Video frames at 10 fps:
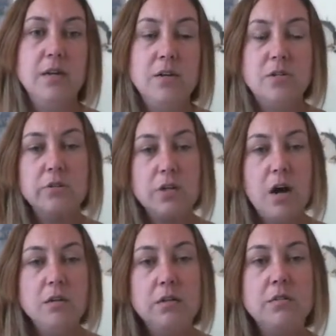So there's
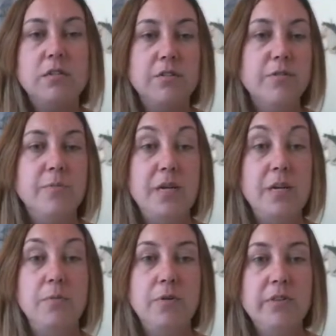all these different
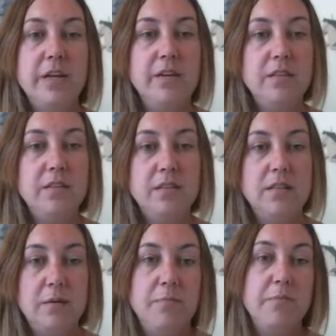people
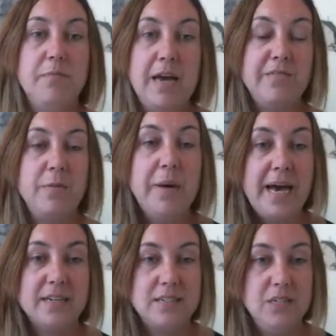that have
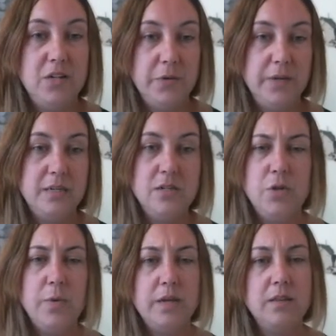impacted you, and you
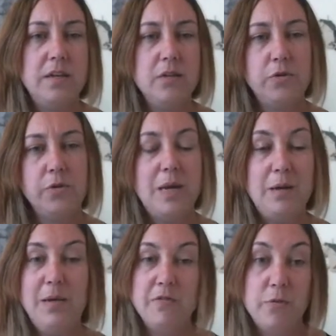want to think through
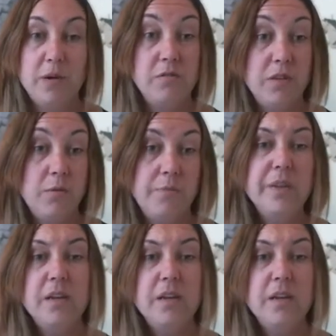maybe if one of them